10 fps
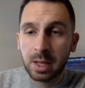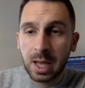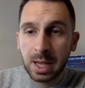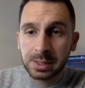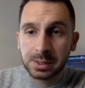
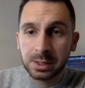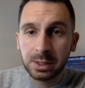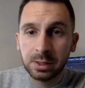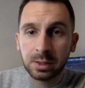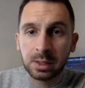I
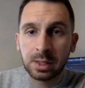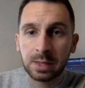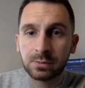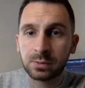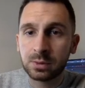see
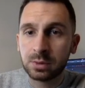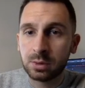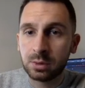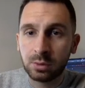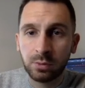that,
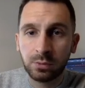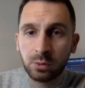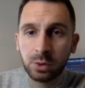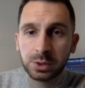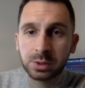of
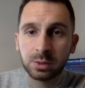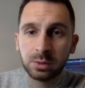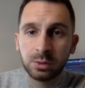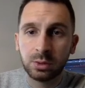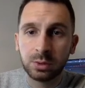course,
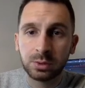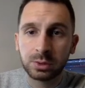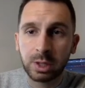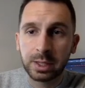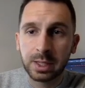don't
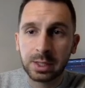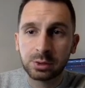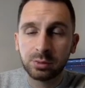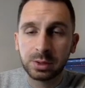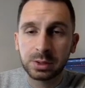try guys
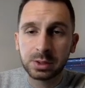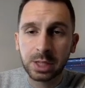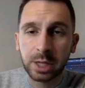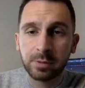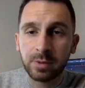to reach this
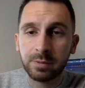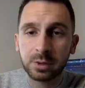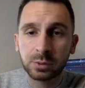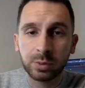kind of levels.